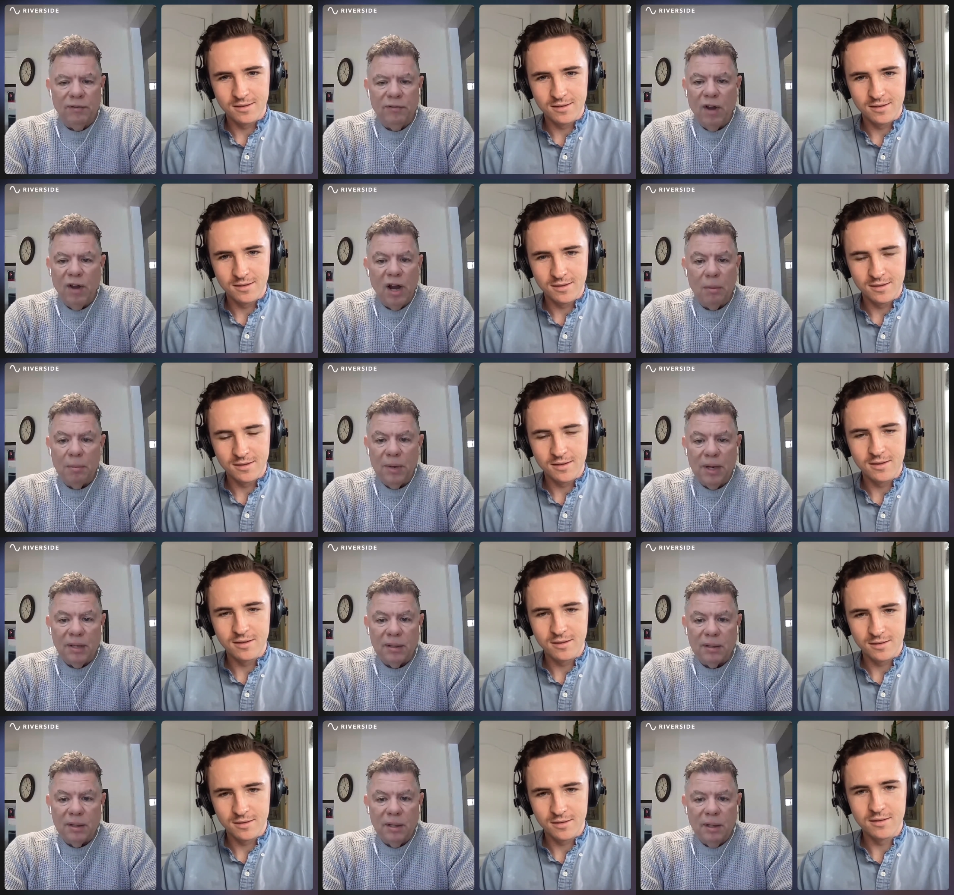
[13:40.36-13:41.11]

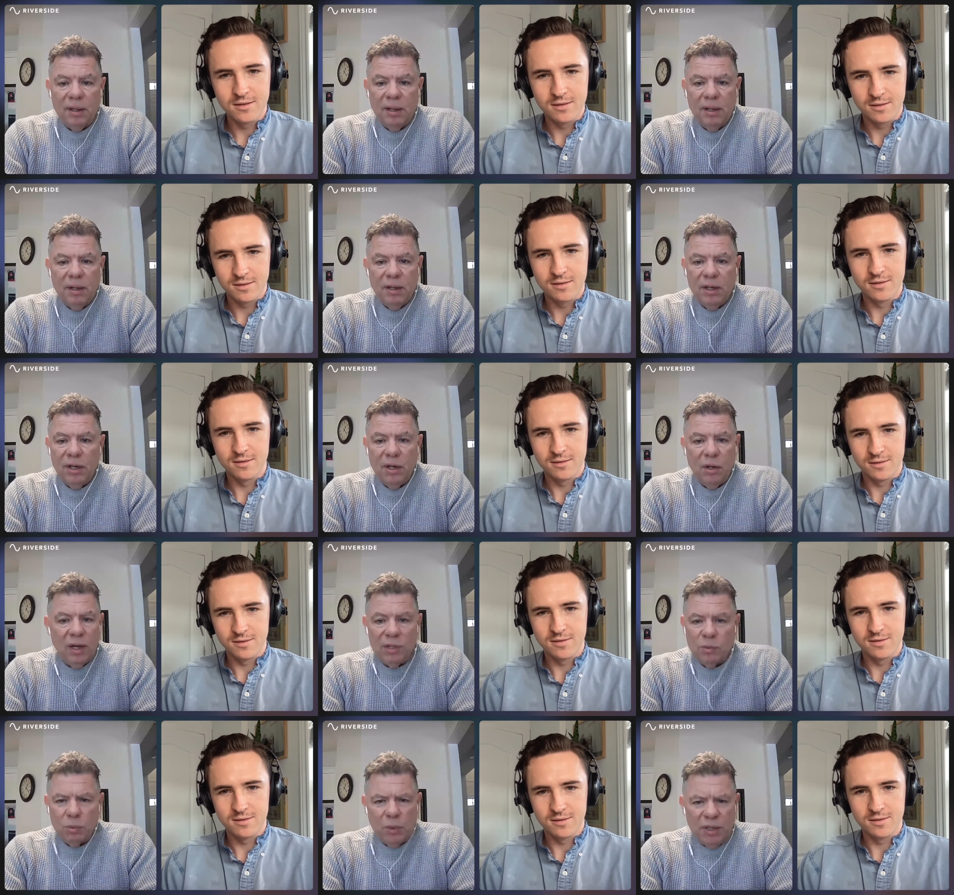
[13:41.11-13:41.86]
Speaker 1: environment you
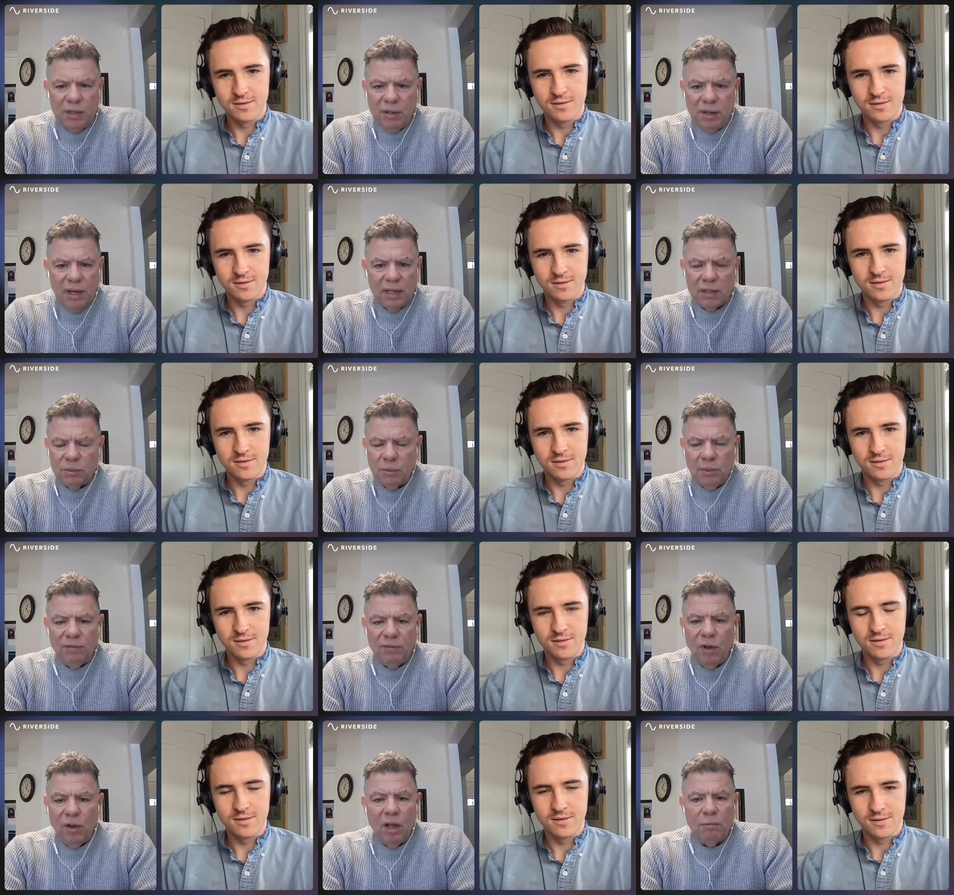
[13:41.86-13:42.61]
know as we as
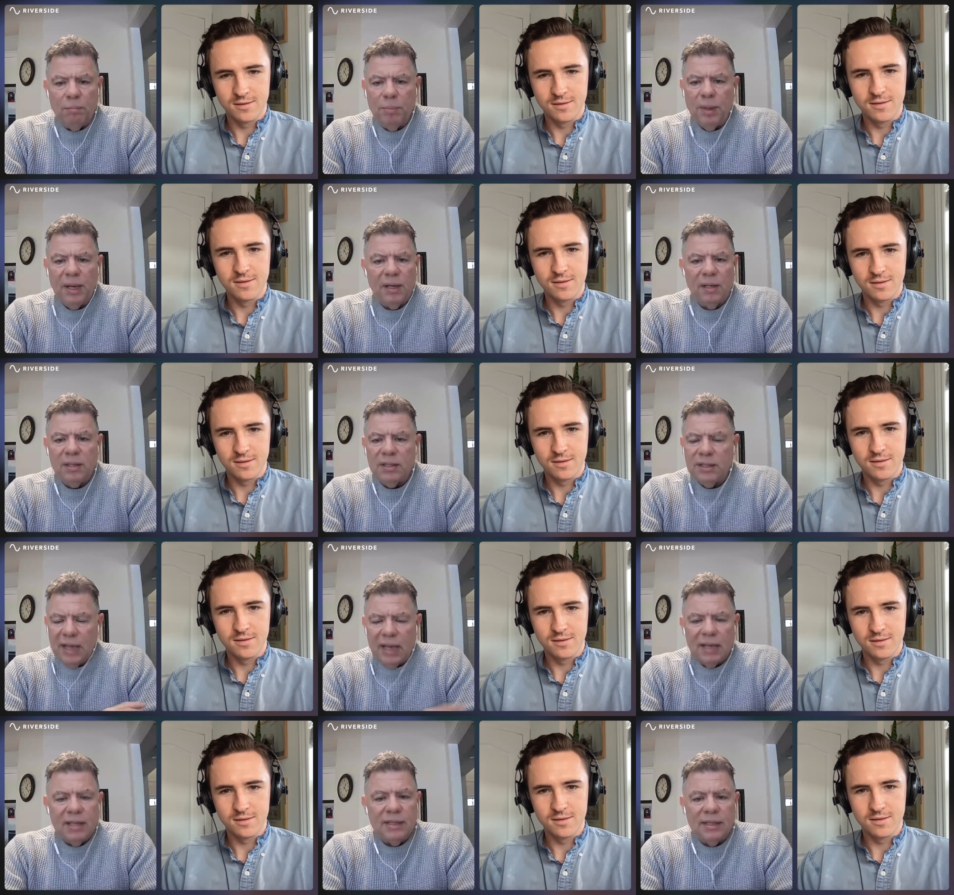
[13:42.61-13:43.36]
we evolve but
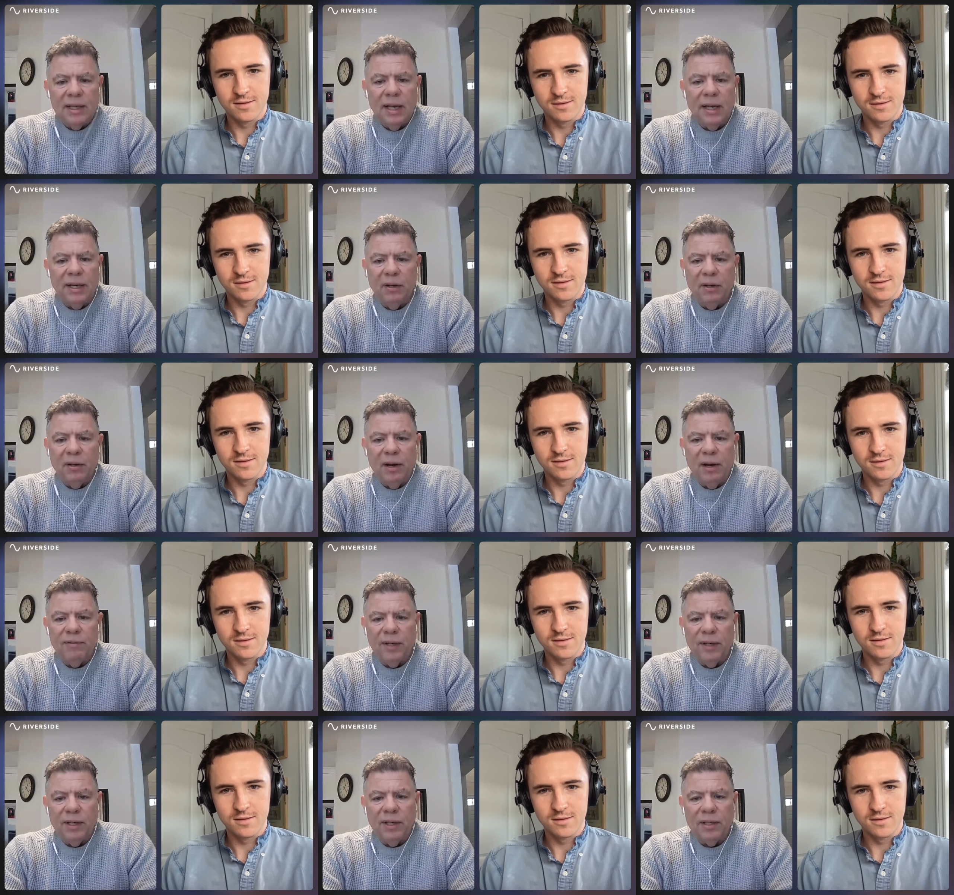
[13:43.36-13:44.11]
set and setting are
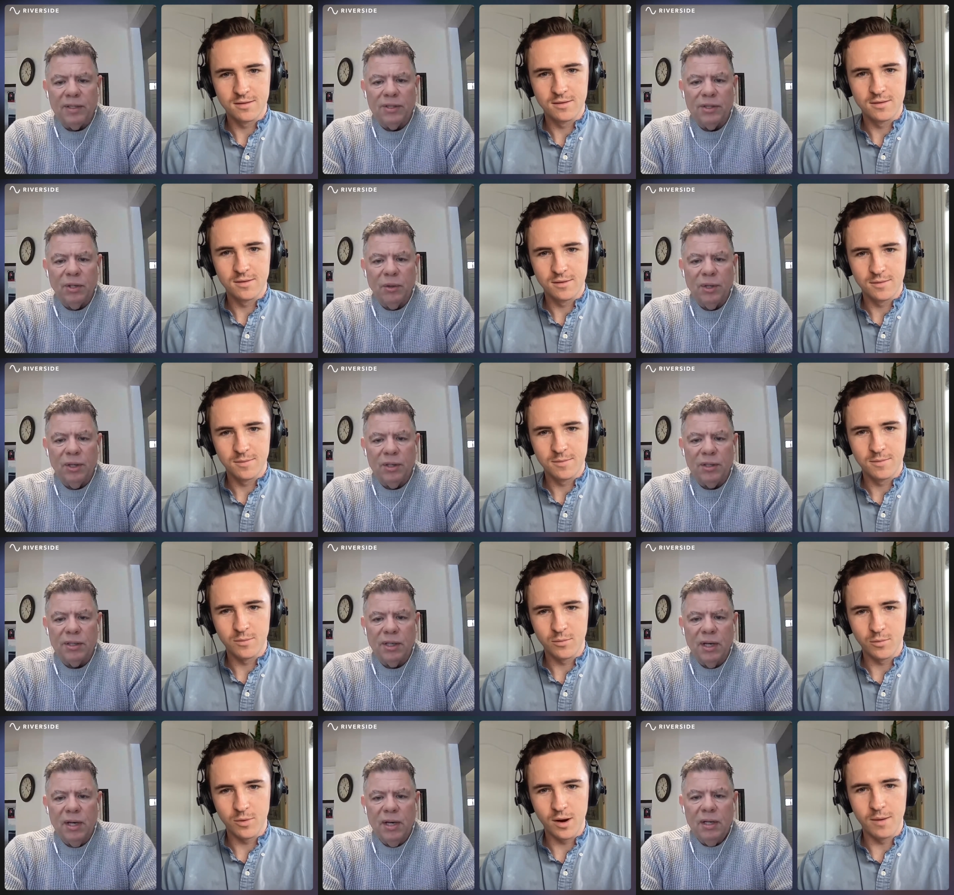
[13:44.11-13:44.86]
everything so
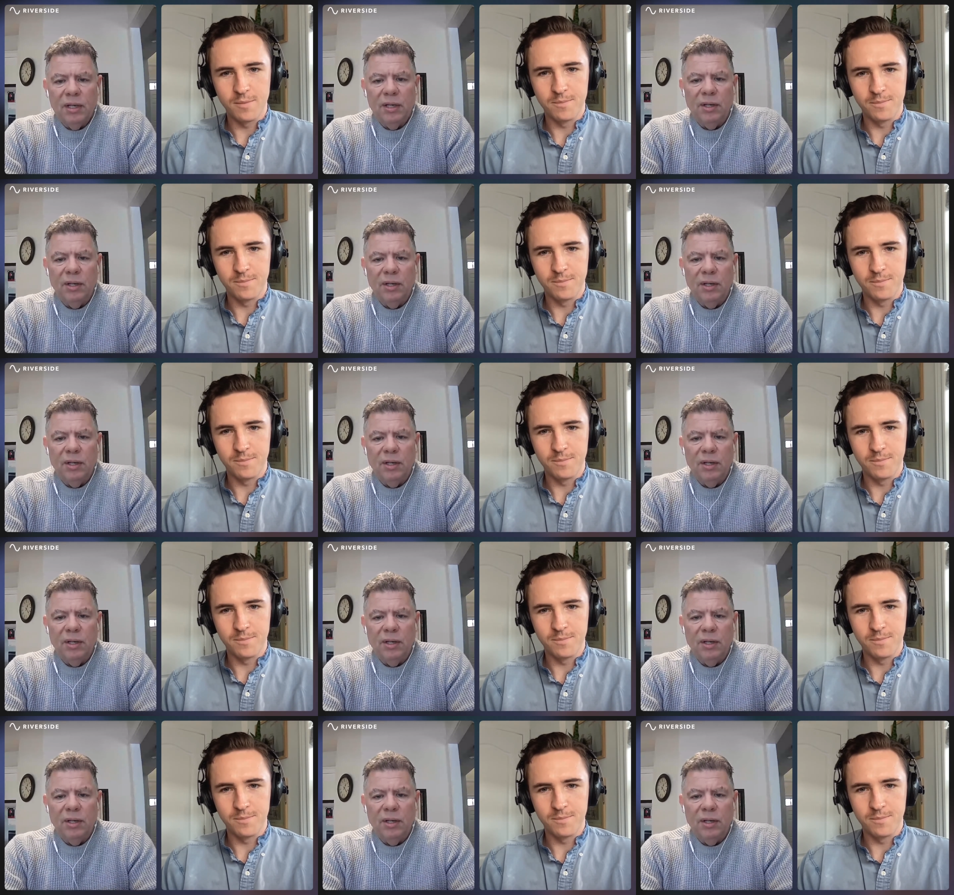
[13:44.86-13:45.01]
there's right.